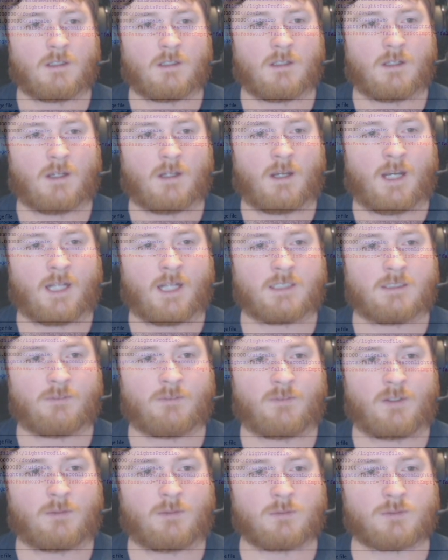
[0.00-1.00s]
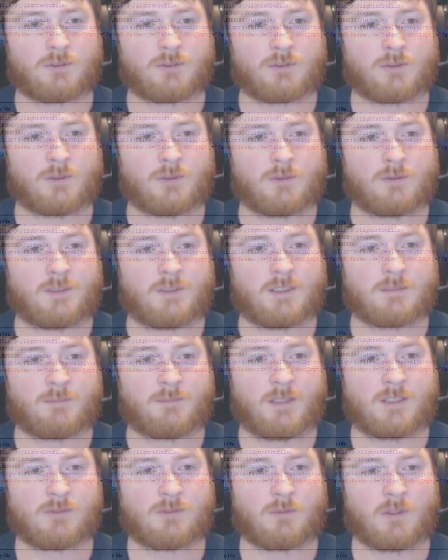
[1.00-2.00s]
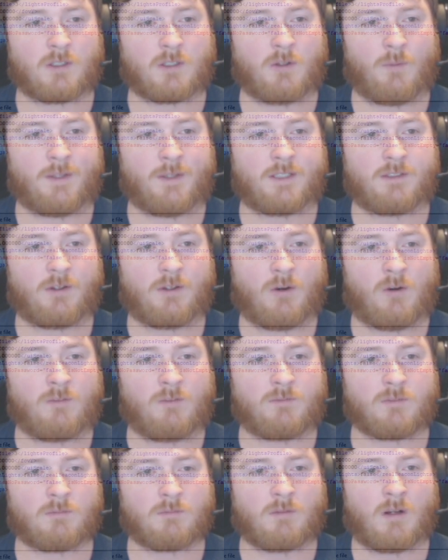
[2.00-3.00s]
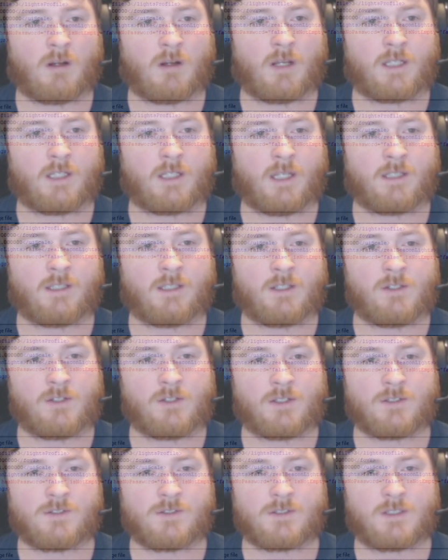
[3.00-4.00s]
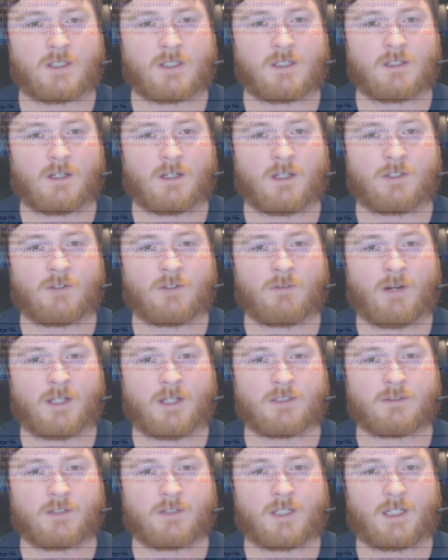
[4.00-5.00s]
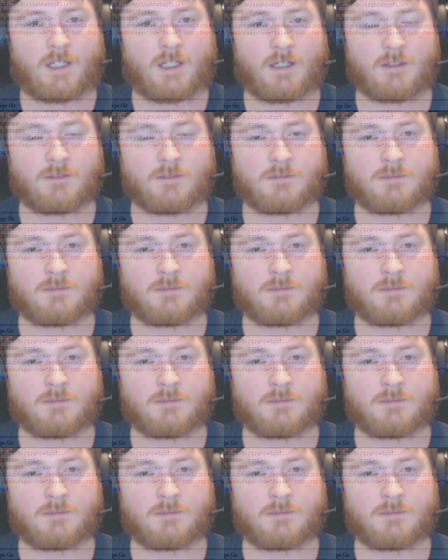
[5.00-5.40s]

Active equals true. This means we're going to override, and then you can see a directory here.